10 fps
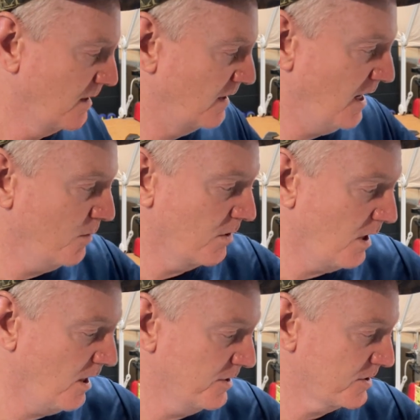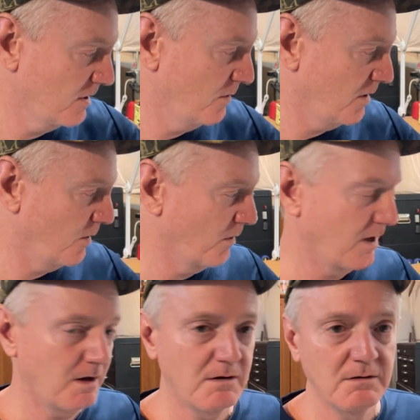They were also
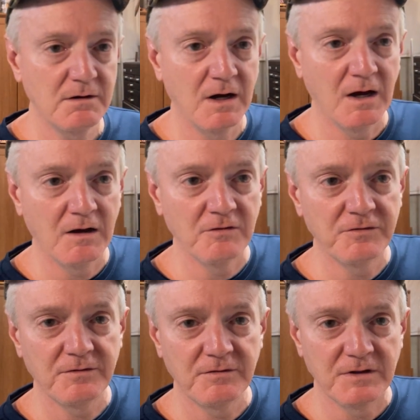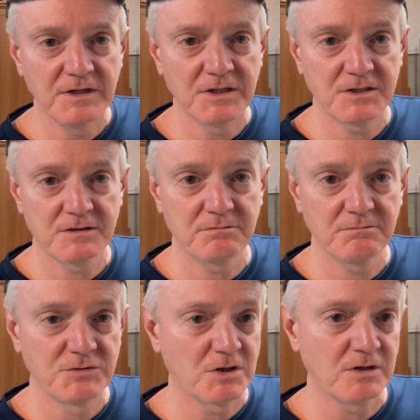aware of this
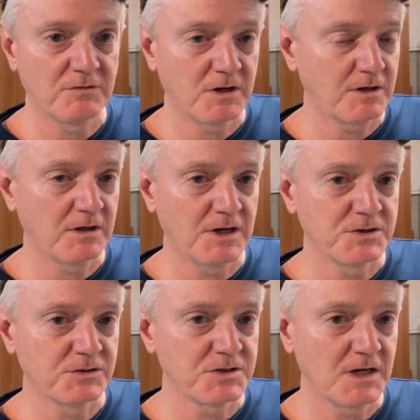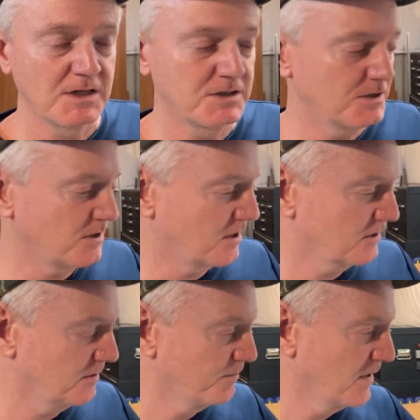Journal of Archaeological Sciences
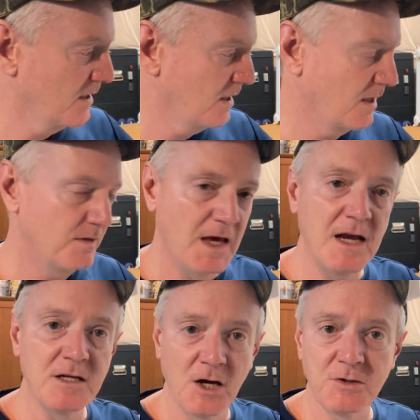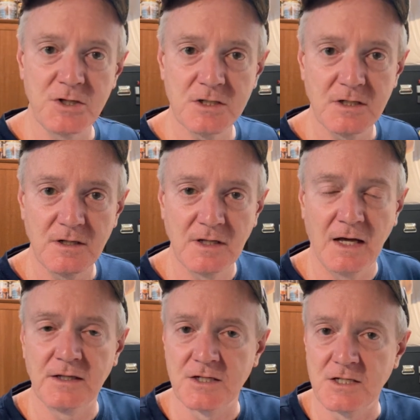article, and they noticed
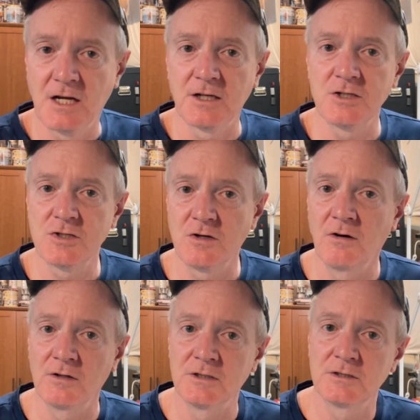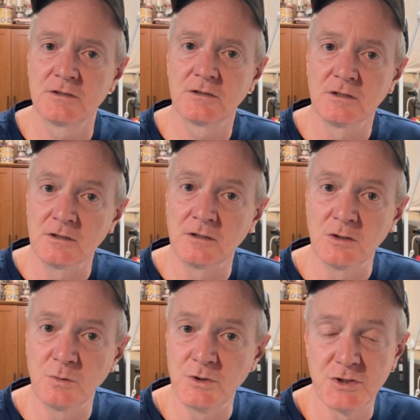that the second strongest
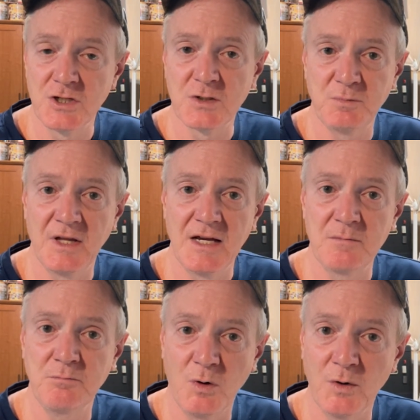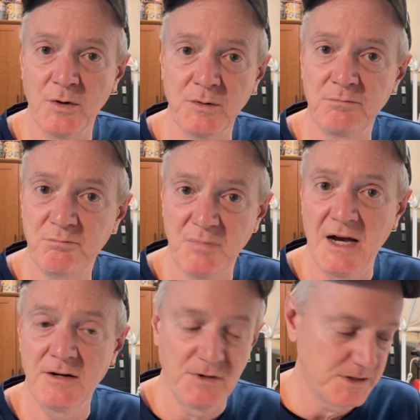glue was just plain boiled
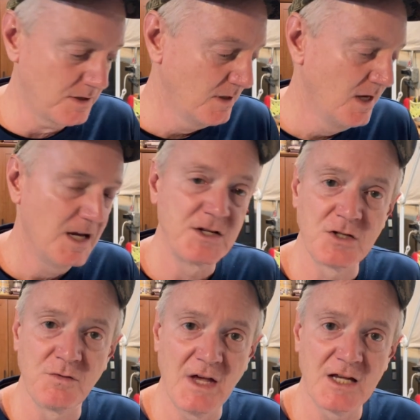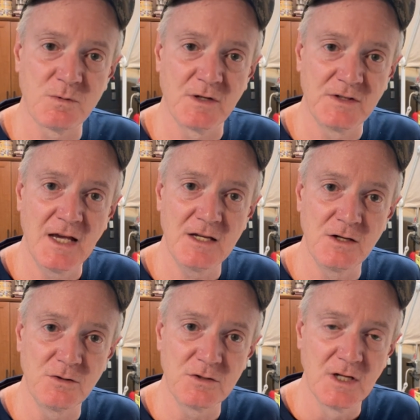pine resin, and so that's what they
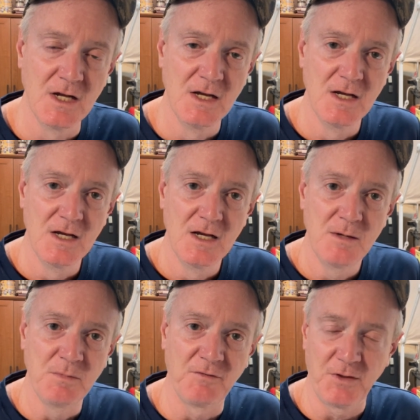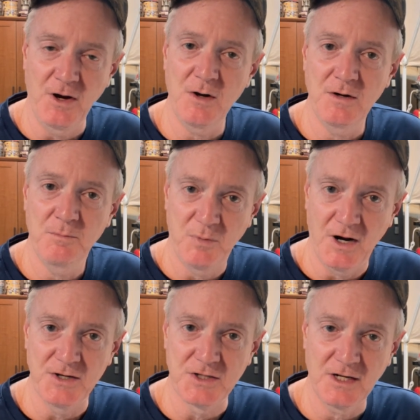used. But for their
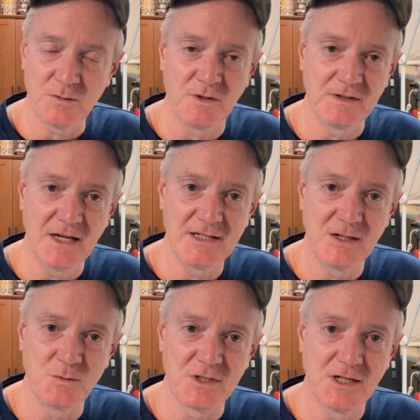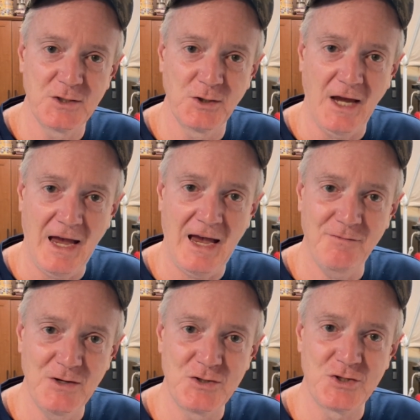project, what they did was they took
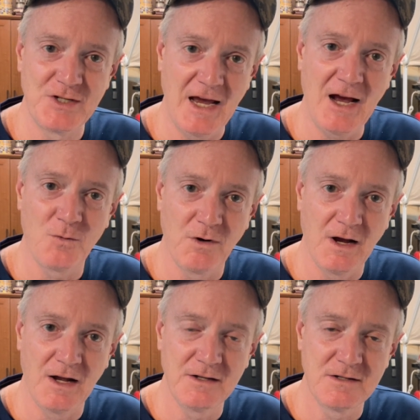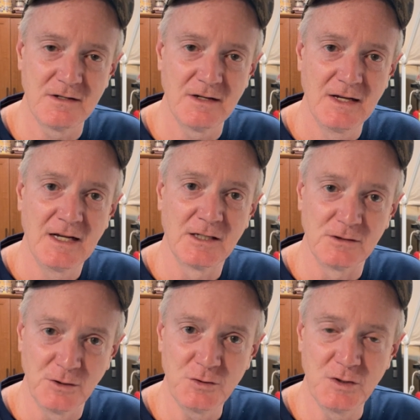1/2-inch dowel rods,
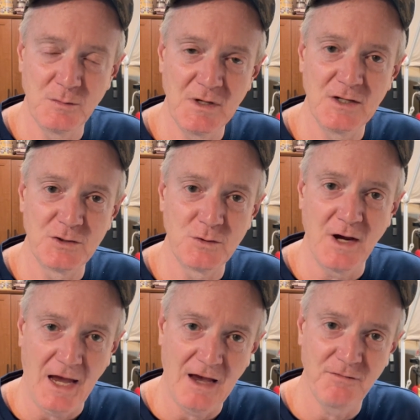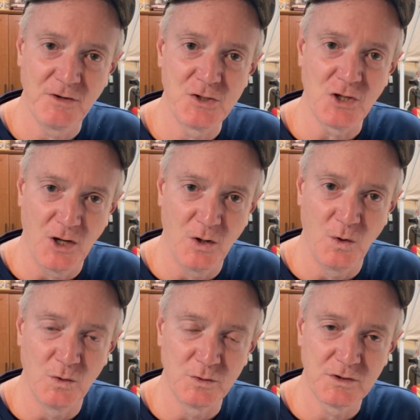glued them into 1/2-inch
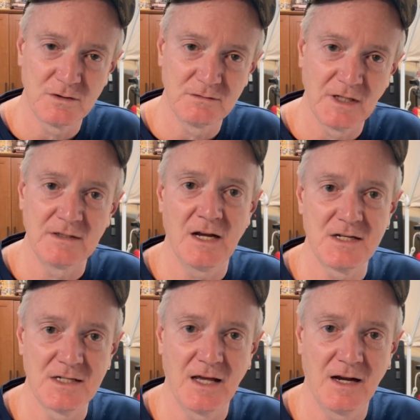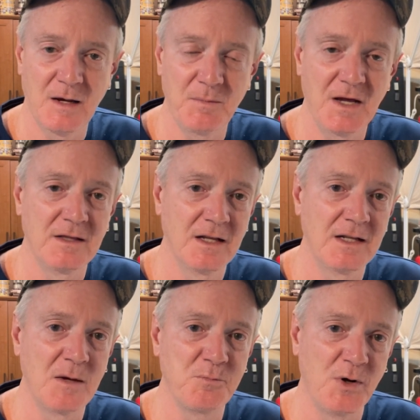holes, let that set up, and then
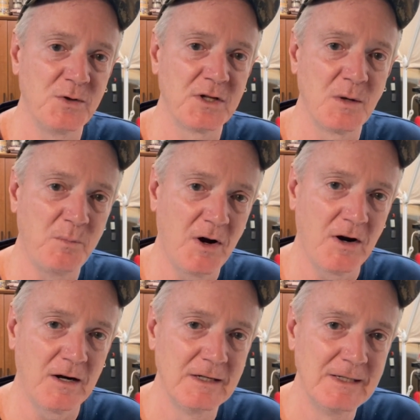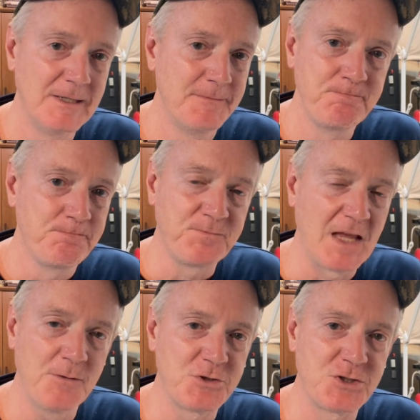they pulled it apart.
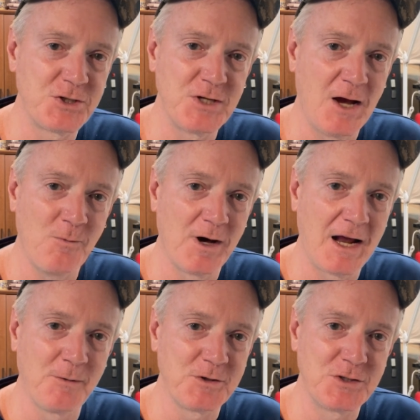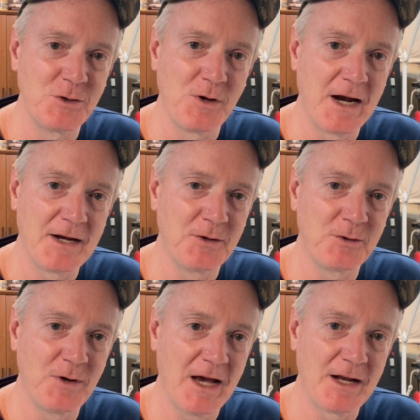That was just not what I was doing. I don't
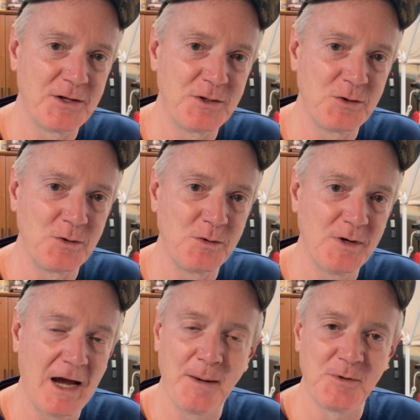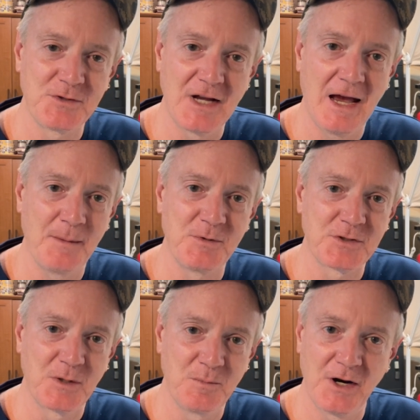know how to do apples-to-apples
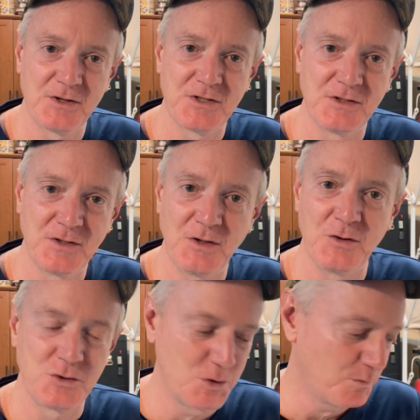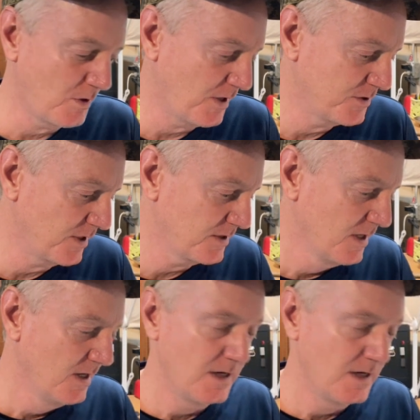comparison to those two projects.